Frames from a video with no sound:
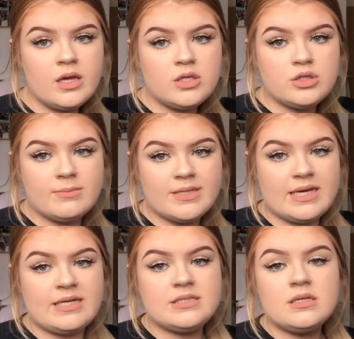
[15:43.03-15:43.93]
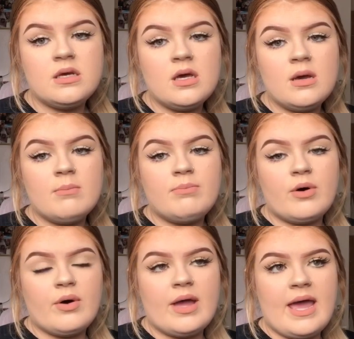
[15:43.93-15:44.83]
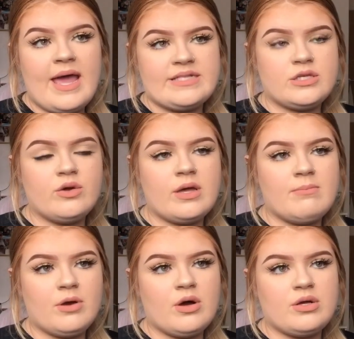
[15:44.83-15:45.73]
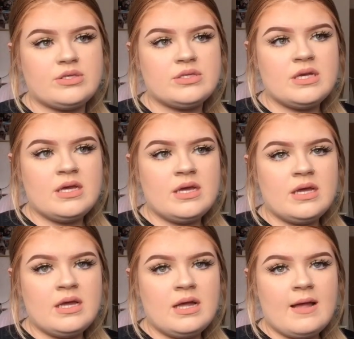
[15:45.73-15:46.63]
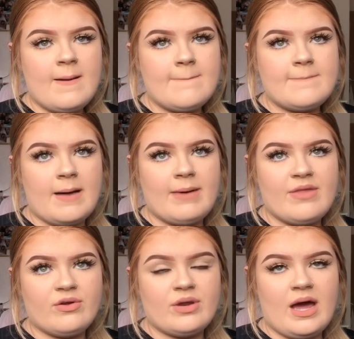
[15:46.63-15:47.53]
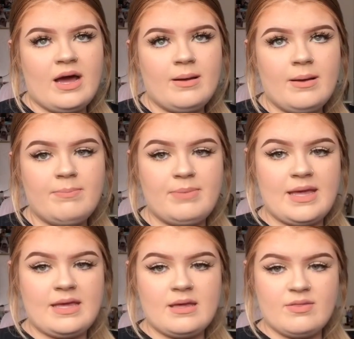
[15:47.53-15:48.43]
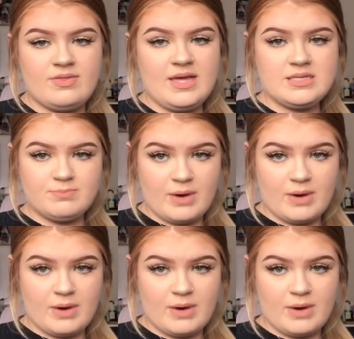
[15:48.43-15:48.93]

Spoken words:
do my test. But it's annoying because I'm either going to be this